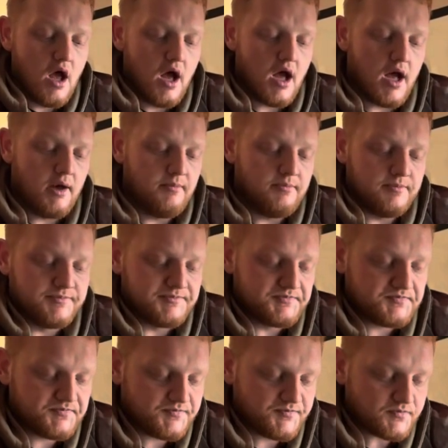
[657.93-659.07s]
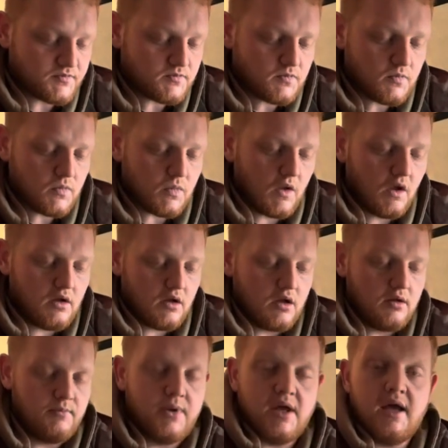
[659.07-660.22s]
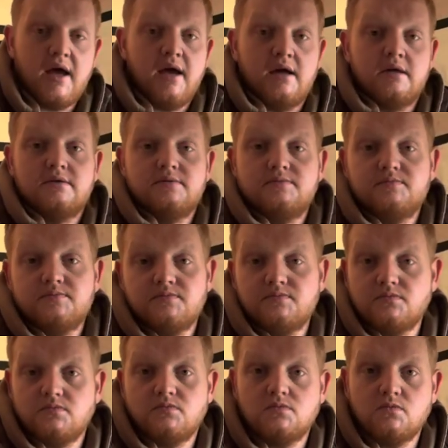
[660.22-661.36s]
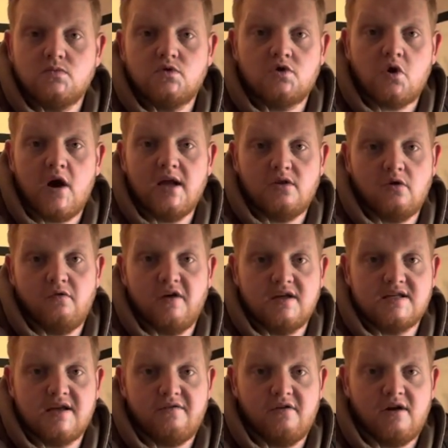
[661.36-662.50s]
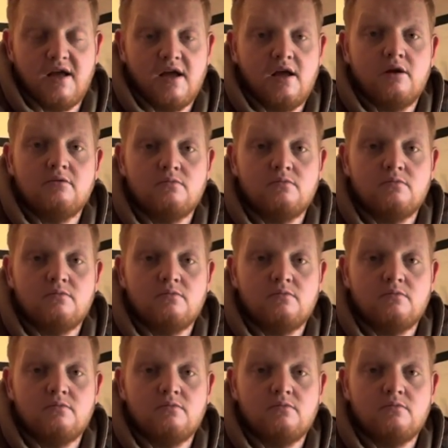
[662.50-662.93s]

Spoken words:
But yeah, try and do things differently.